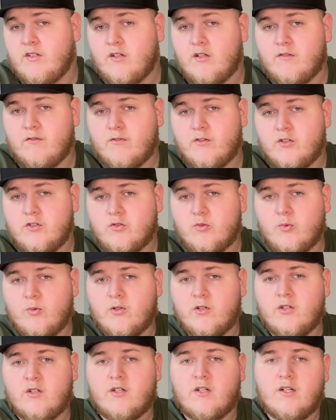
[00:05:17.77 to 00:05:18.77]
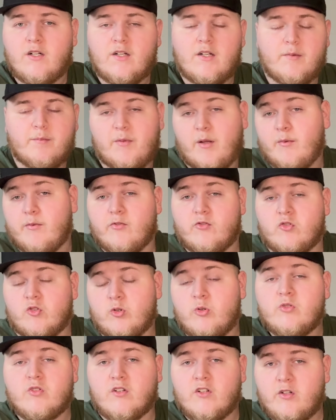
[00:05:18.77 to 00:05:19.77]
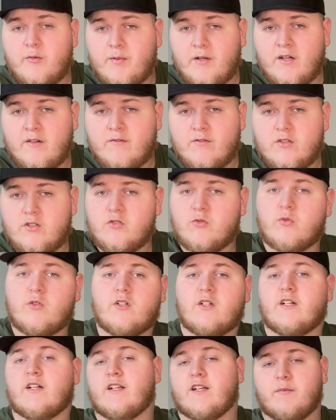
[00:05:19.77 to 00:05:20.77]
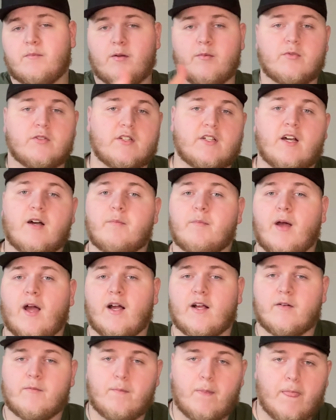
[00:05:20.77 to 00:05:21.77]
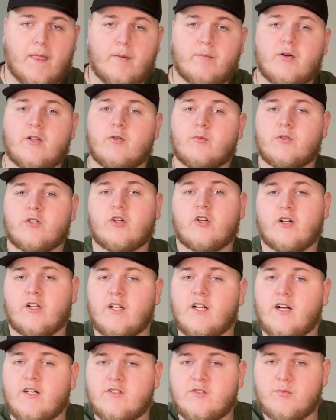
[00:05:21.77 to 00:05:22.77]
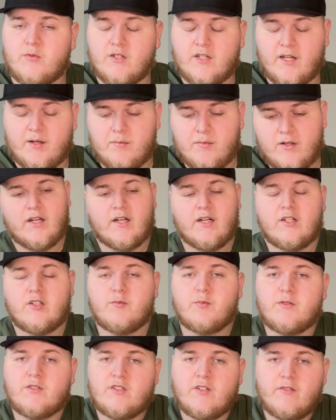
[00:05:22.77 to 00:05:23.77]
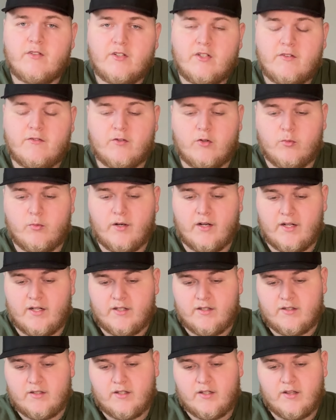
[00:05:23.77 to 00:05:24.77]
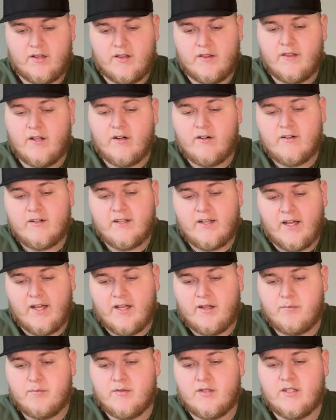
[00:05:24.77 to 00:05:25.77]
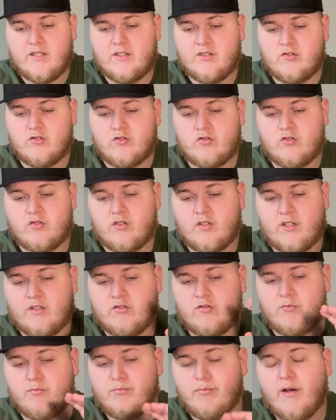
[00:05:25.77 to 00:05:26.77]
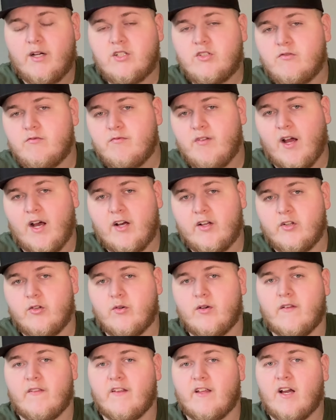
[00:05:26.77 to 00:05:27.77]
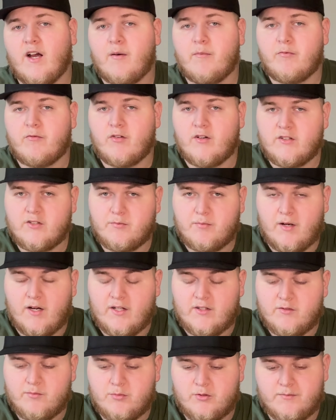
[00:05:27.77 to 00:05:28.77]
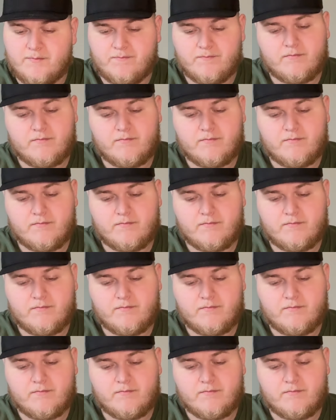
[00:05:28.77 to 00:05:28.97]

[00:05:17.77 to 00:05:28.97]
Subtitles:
on first order, maybe even lose a little bit on first order and get people to come back and play the returning customer game. Specifically for Ring, their game is as much value on the upfront as possible.